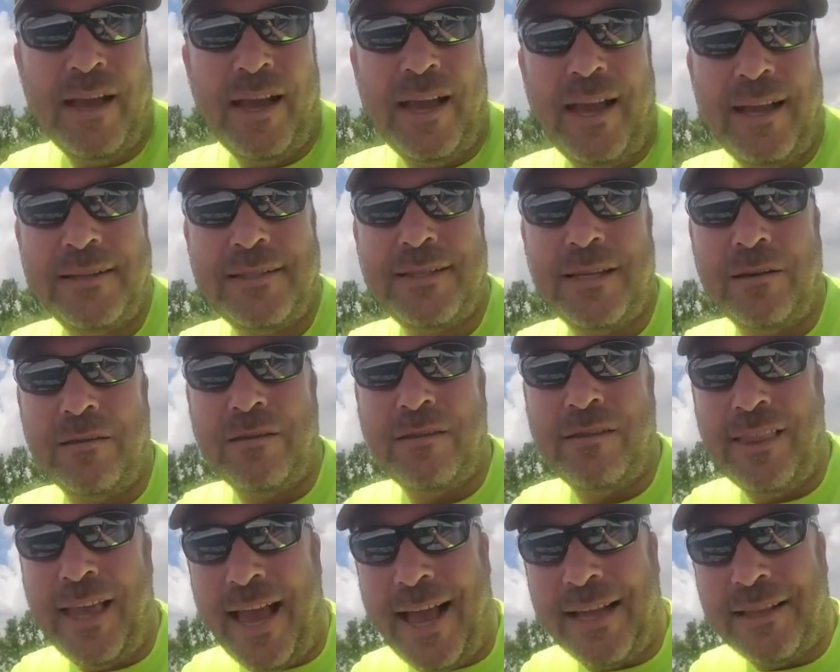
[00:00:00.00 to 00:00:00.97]
And so
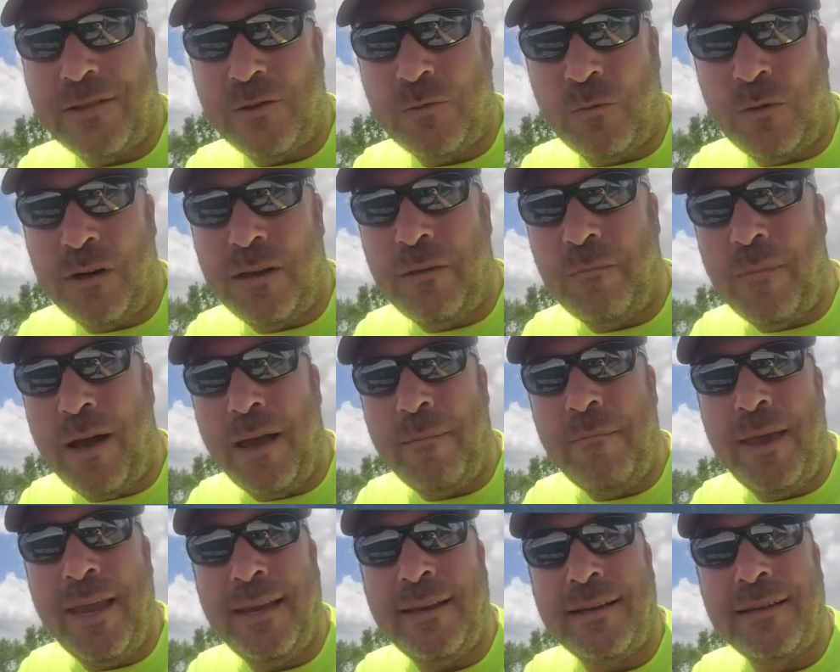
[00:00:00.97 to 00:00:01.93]
that's one of my
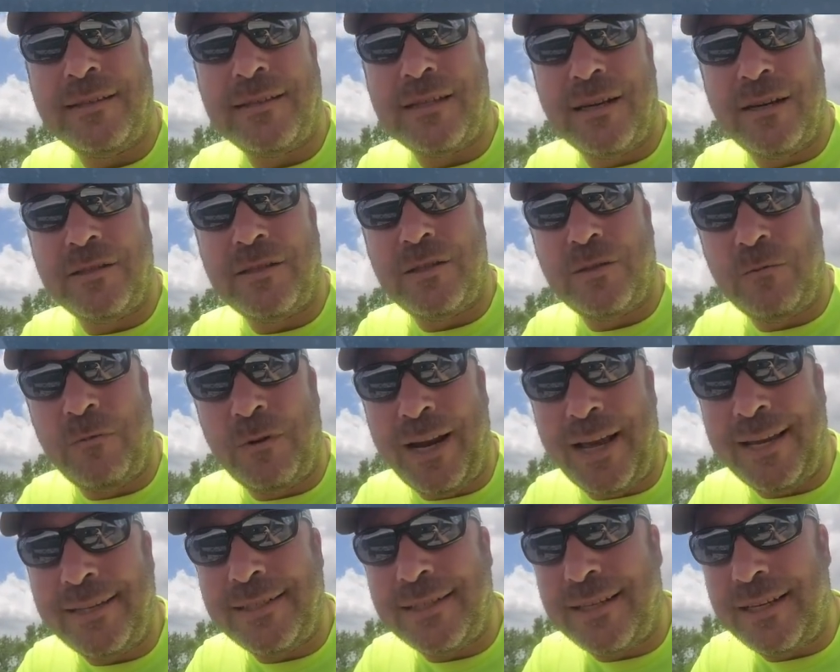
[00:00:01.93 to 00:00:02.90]
main concerns, is when
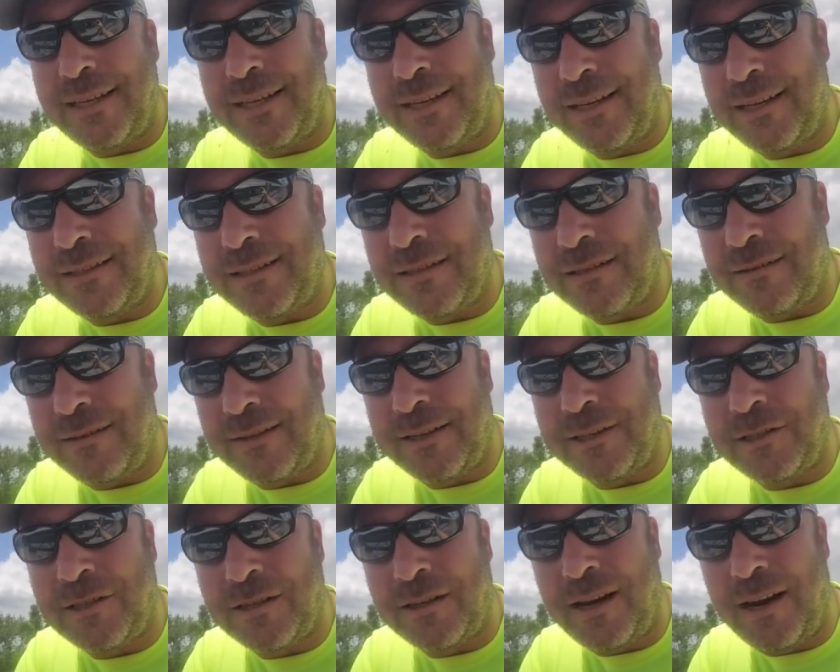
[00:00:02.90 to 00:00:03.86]
I see an
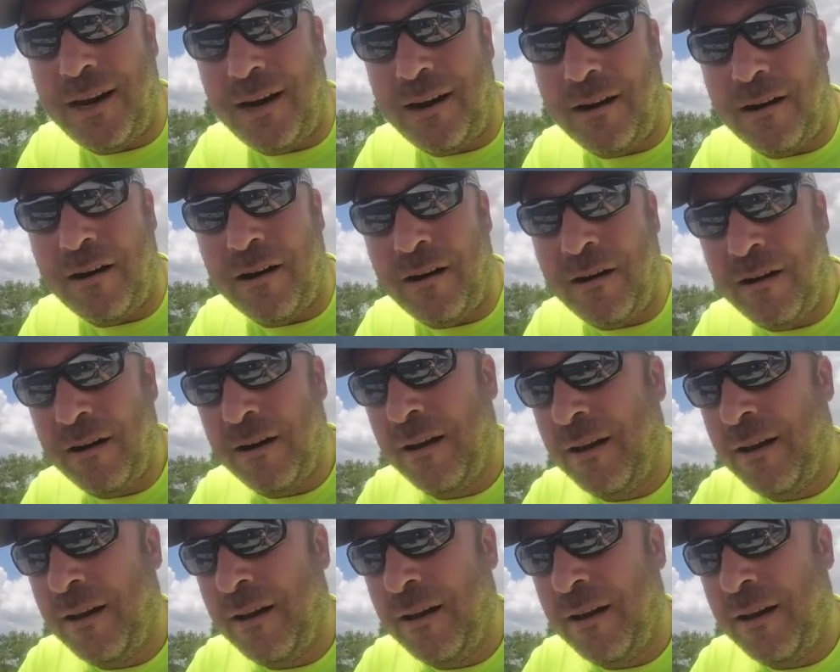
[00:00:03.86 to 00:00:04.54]
installation error,